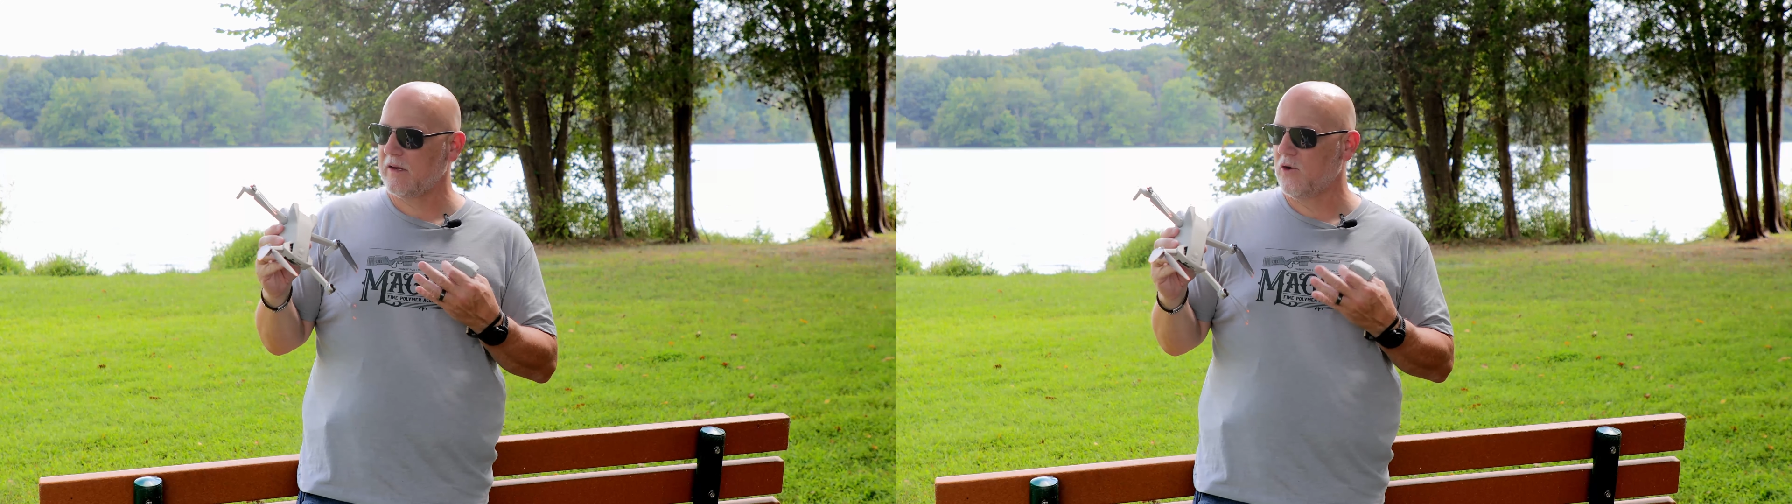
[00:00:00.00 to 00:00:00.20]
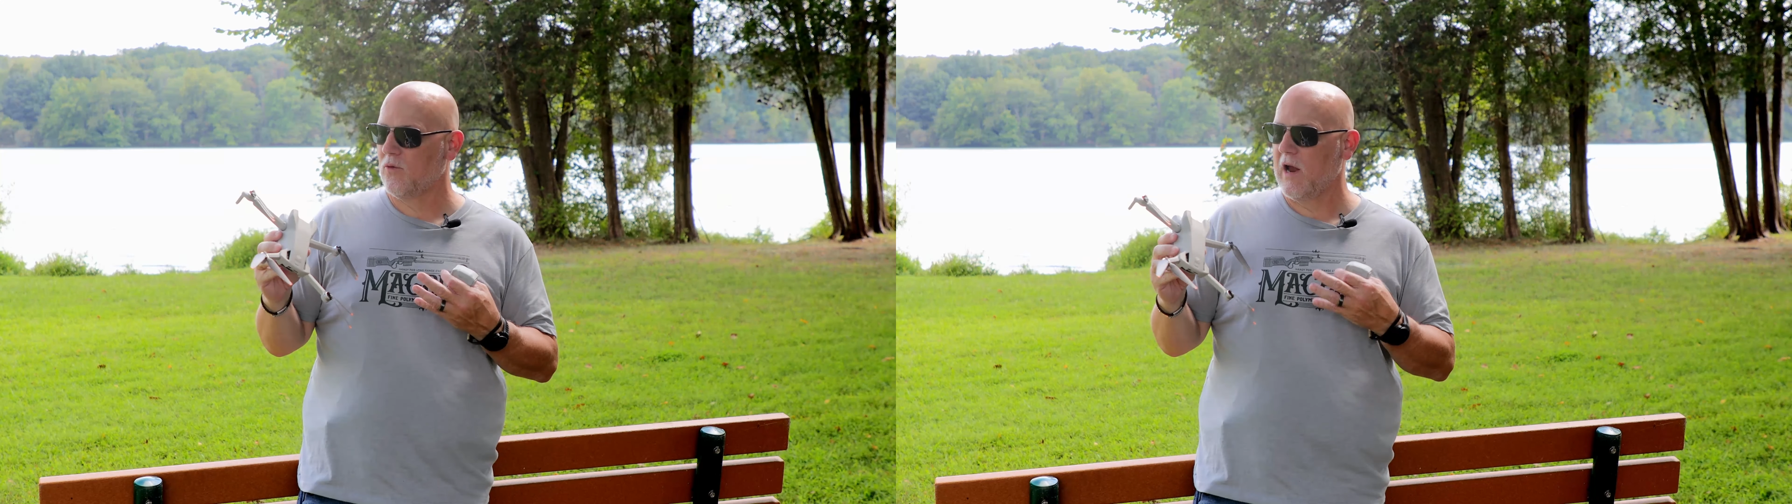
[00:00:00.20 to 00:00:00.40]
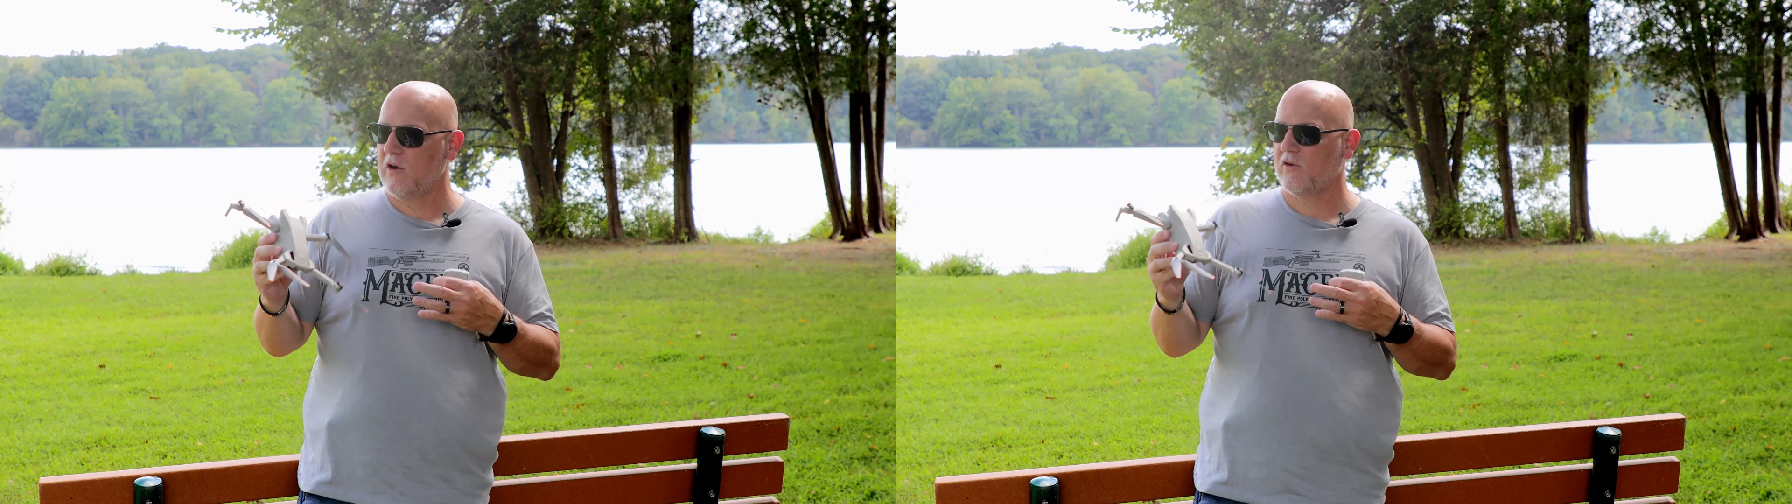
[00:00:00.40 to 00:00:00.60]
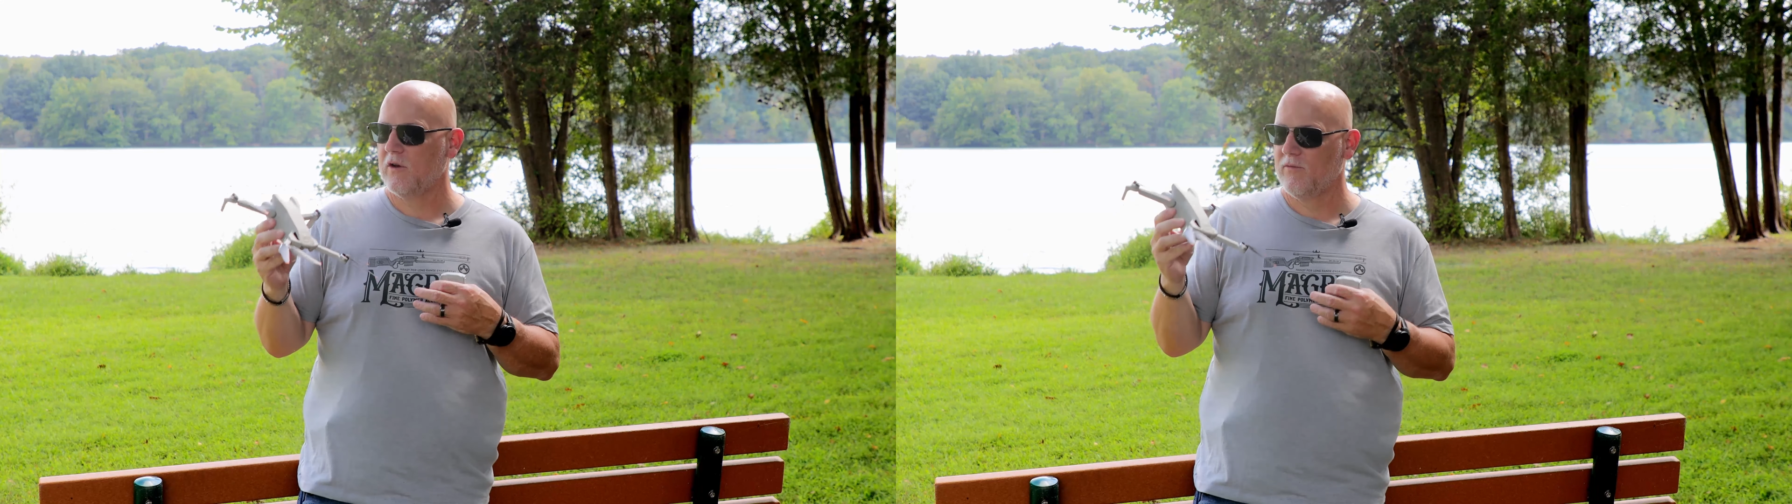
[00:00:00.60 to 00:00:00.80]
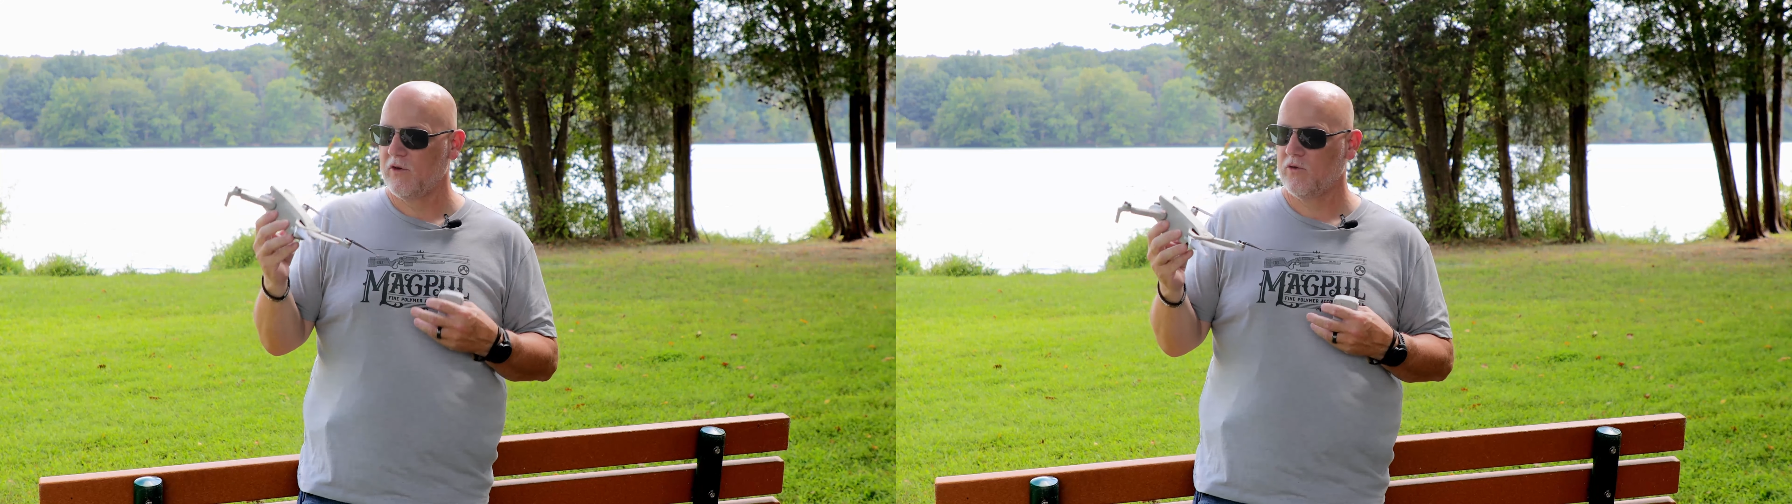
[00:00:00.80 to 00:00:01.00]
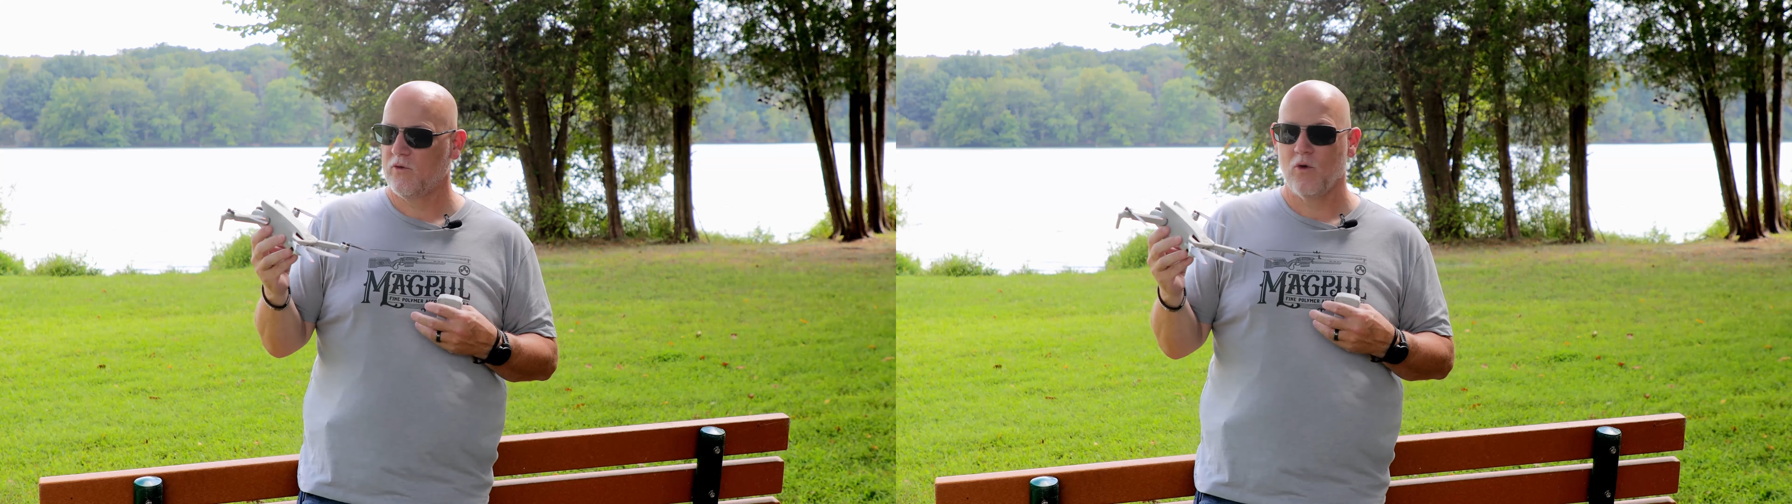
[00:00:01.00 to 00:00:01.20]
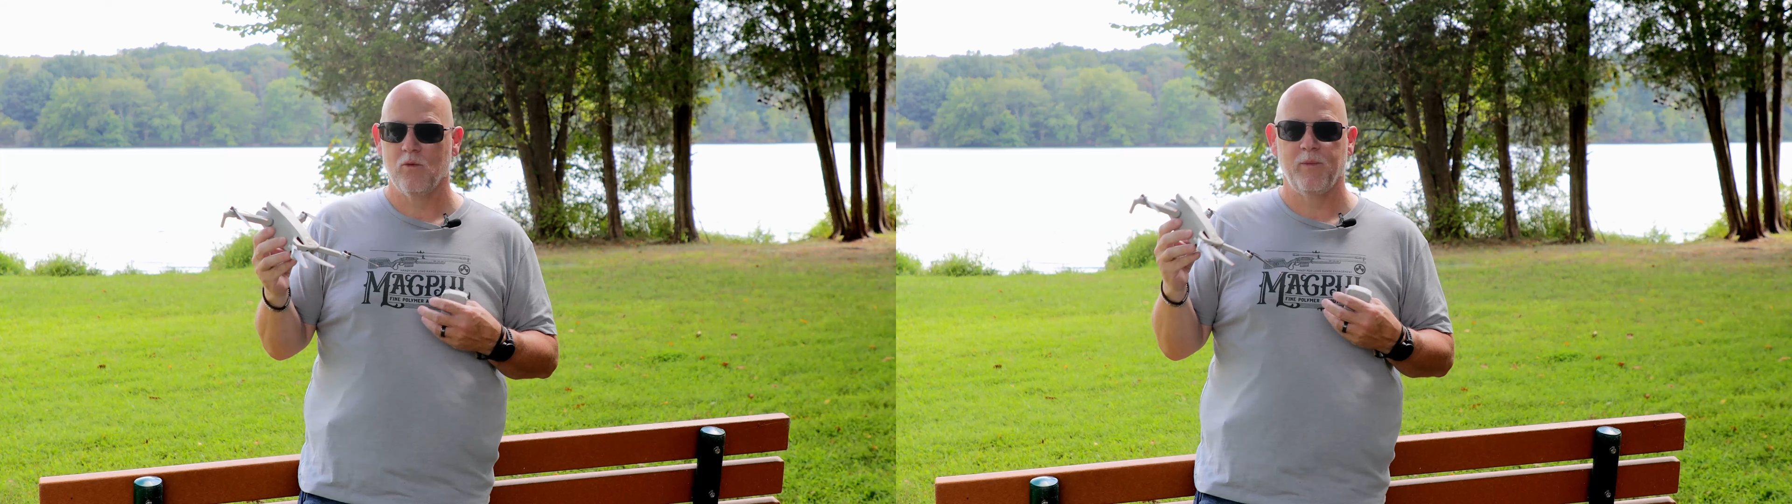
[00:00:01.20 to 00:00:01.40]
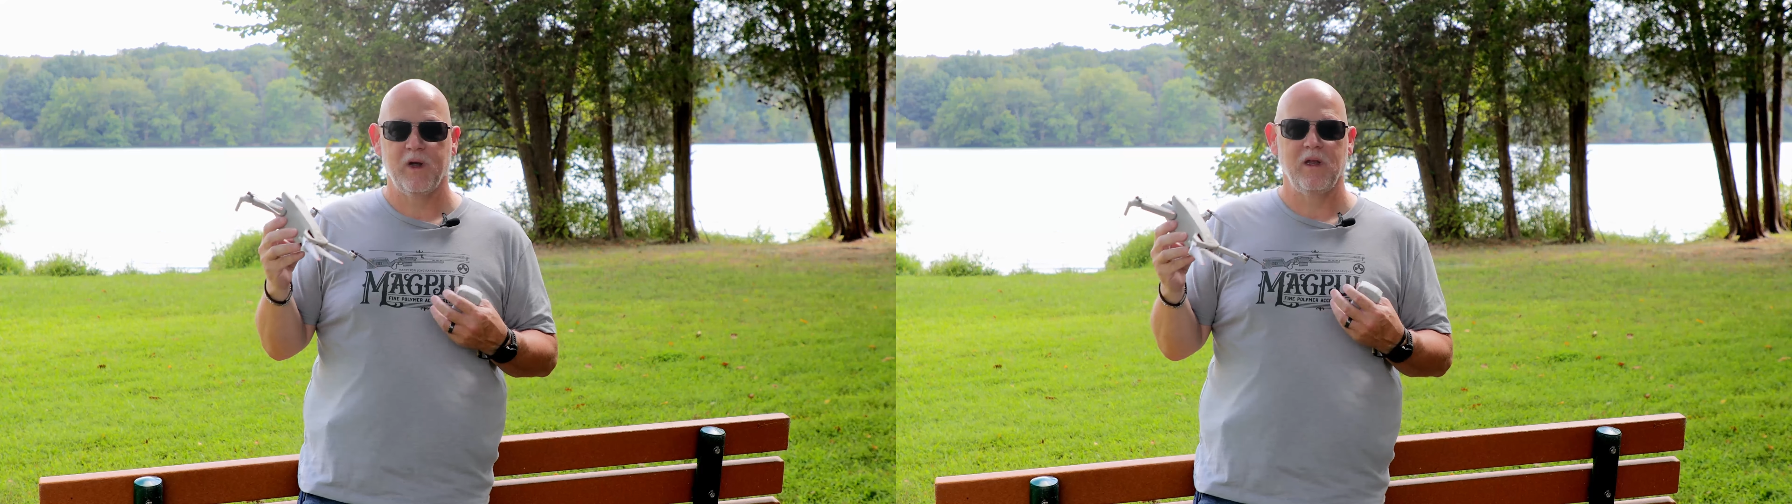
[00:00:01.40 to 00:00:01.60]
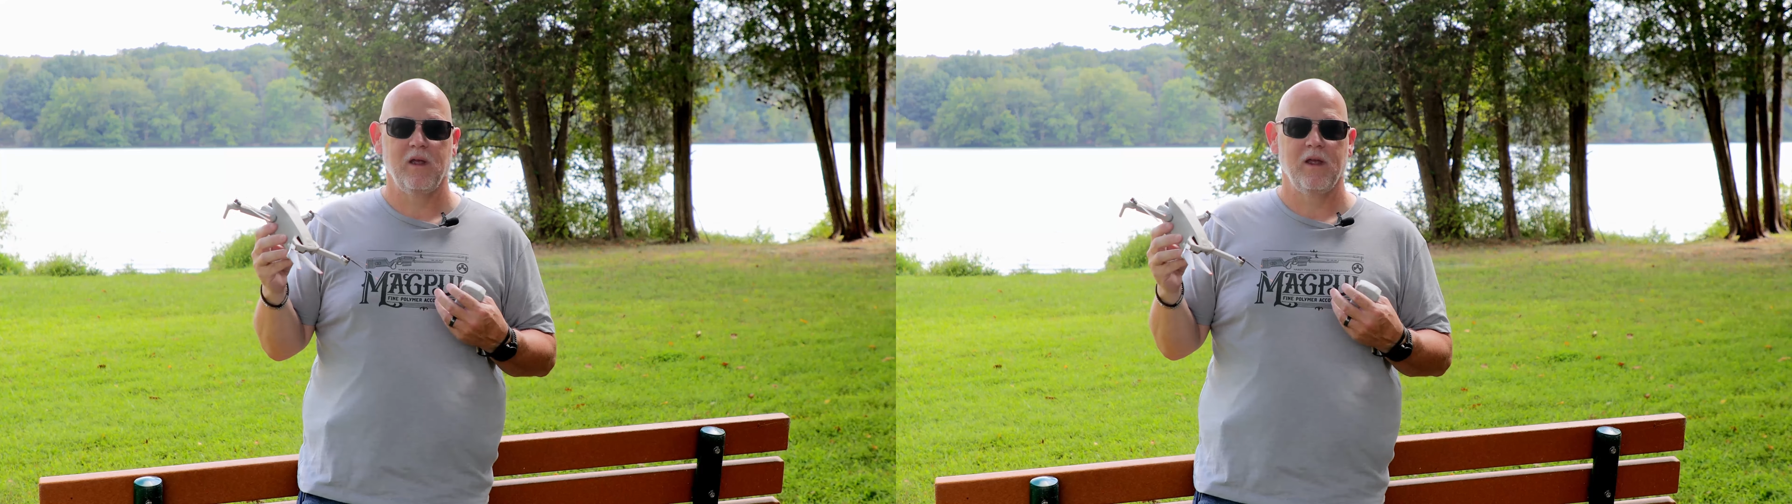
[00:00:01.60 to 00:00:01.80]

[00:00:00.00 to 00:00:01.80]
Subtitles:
iteration of this drone, but